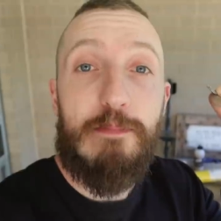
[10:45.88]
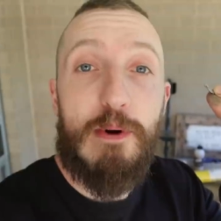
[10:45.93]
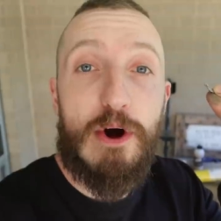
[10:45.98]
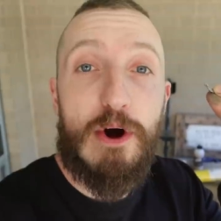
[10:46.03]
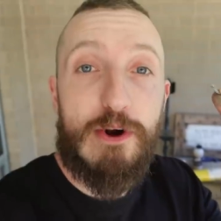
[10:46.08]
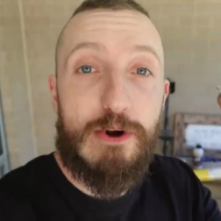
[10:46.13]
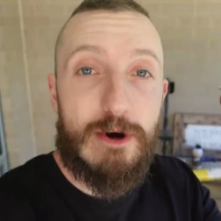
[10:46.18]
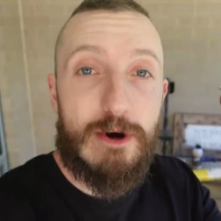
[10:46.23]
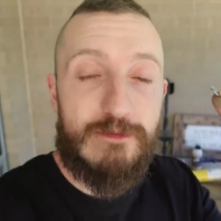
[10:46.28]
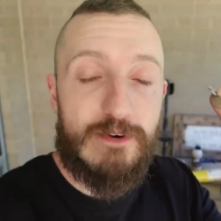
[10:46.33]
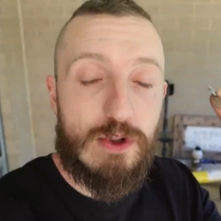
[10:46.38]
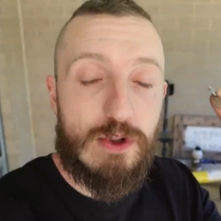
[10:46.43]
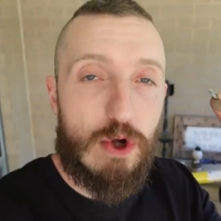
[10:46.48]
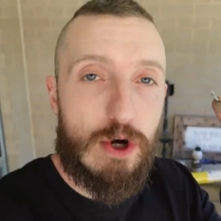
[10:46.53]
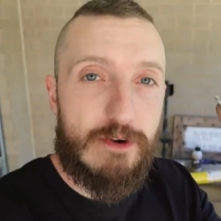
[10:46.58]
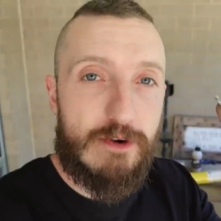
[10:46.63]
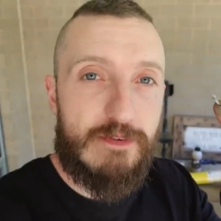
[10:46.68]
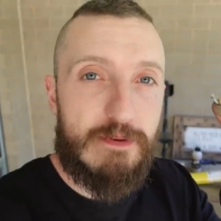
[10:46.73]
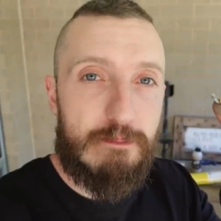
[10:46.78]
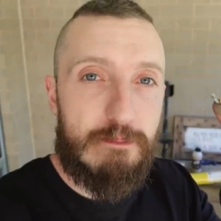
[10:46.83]
burned off a
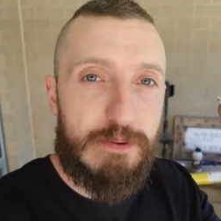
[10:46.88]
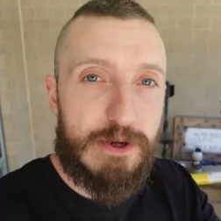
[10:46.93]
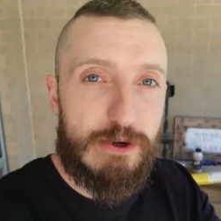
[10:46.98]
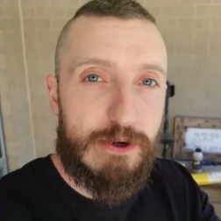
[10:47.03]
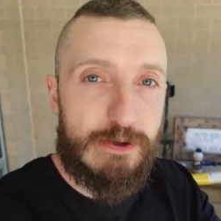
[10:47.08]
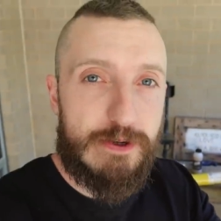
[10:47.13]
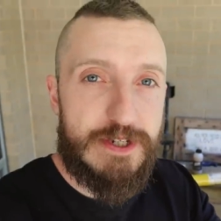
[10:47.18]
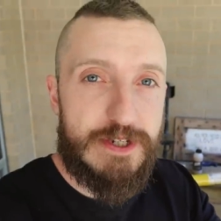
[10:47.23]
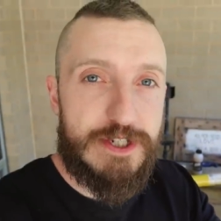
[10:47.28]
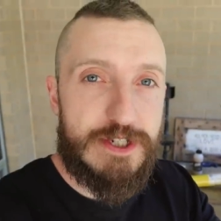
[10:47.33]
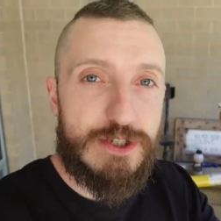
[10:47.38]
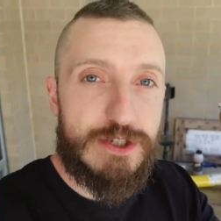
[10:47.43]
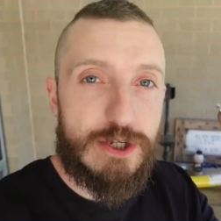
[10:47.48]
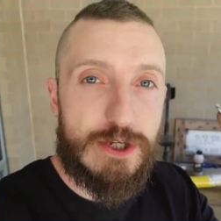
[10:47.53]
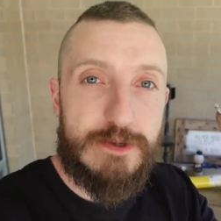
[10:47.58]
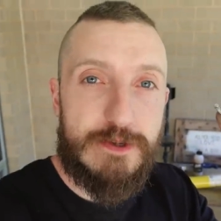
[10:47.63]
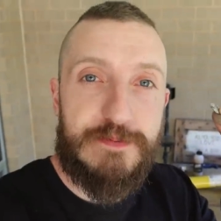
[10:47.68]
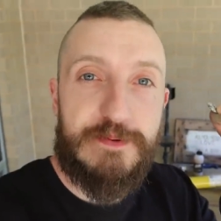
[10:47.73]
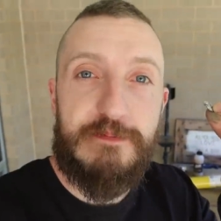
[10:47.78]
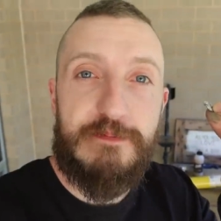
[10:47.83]
lot of impurities in
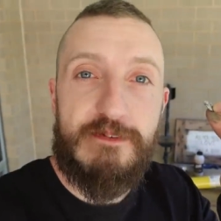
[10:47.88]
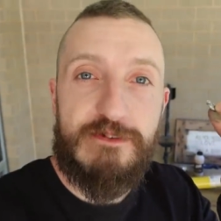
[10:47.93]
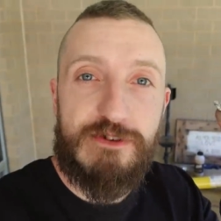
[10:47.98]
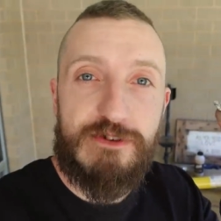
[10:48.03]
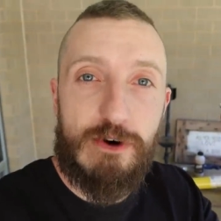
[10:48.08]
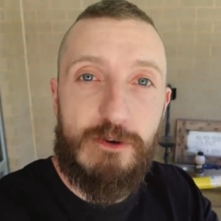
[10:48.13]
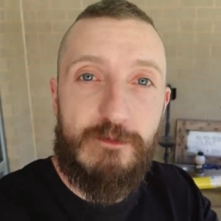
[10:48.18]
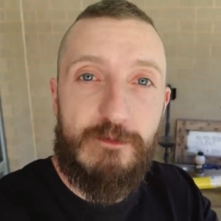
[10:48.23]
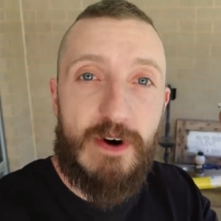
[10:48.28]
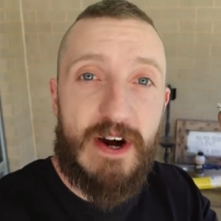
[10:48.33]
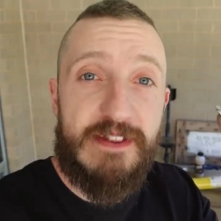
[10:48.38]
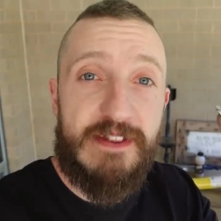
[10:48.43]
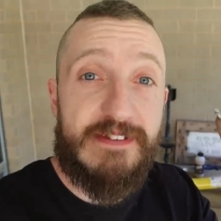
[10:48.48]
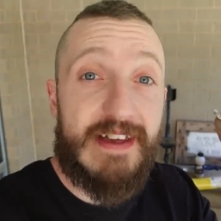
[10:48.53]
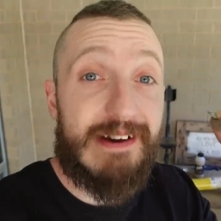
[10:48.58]
terms of the sulfides.